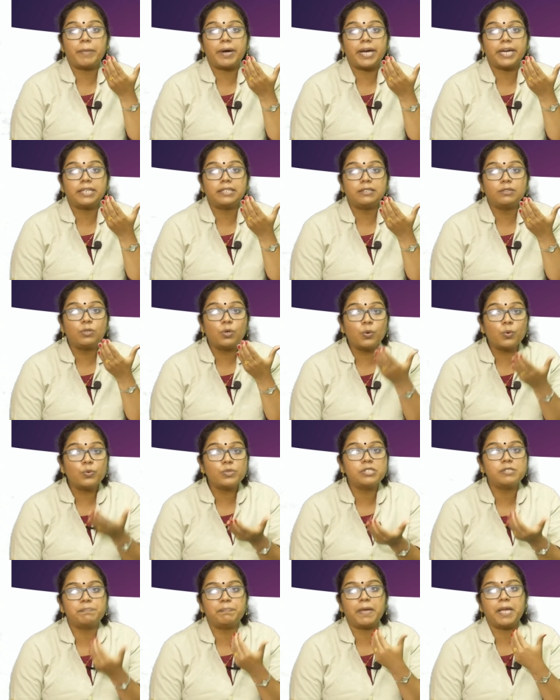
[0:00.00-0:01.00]
by
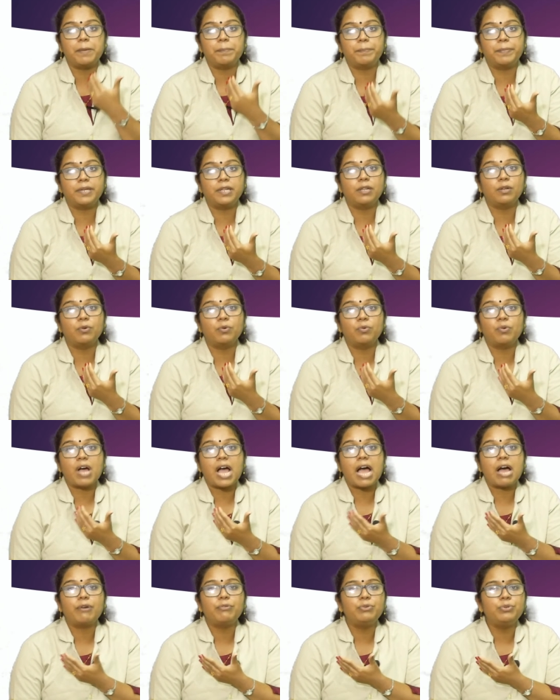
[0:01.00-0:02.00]
those people who
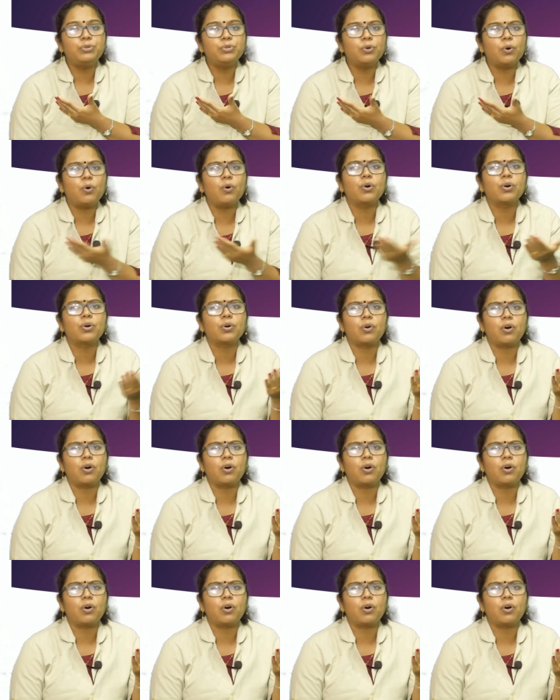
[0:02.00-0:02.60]
have no